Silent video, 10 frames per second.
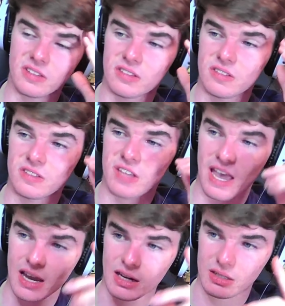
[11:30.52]

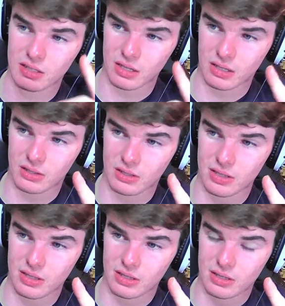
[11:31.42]

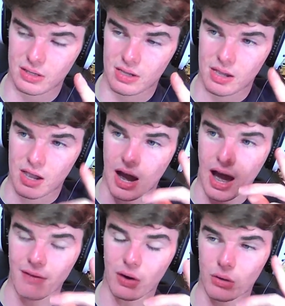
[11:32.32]
technically,
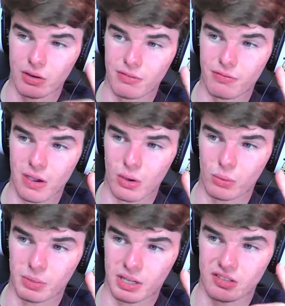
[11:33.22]
I've already failed
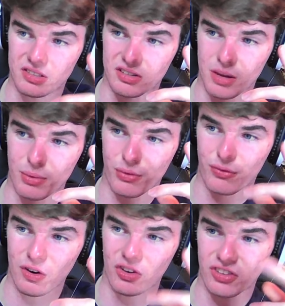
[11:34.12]
because December
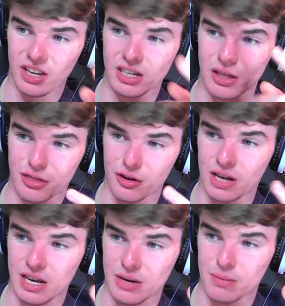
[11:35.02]
1st, 2nd, and 3rd,
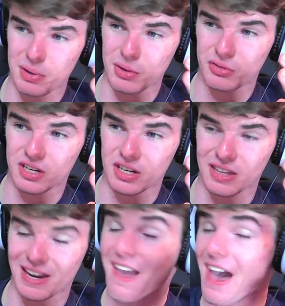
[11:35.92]
I didn't post
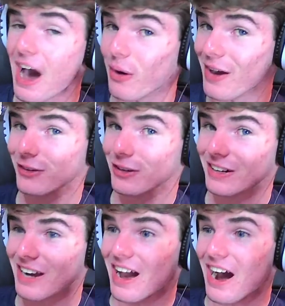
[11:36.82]
anything. However,
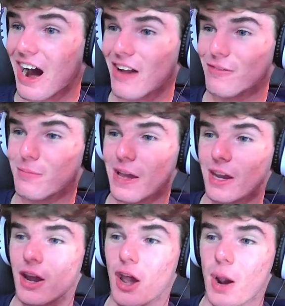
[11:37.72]
I've been
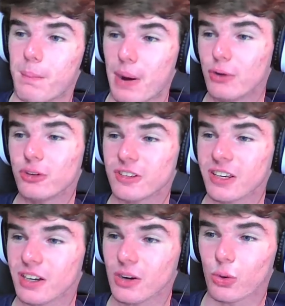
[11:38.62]

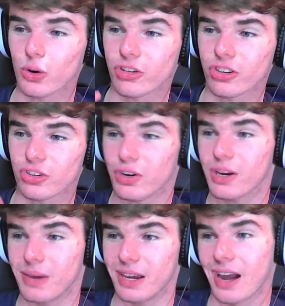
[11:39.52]
posting or
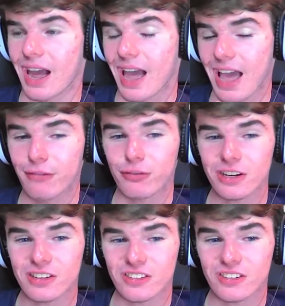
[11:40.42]
streaming every
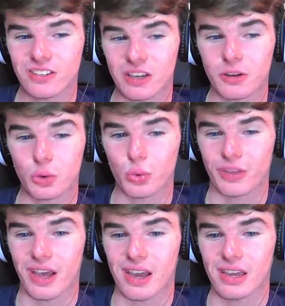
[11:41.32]
single
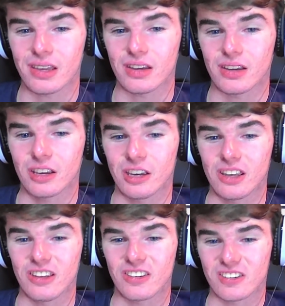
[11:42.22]
day
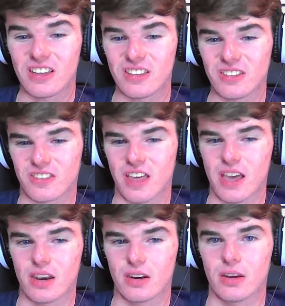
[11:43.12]
since
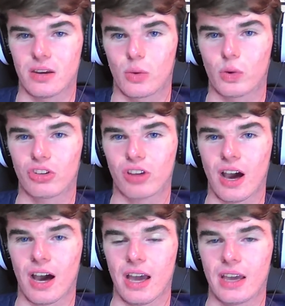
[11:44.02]
then, which
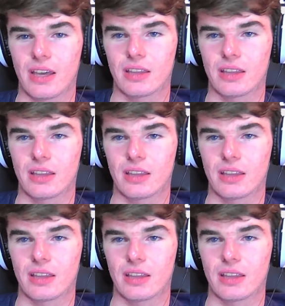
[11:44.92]
I'm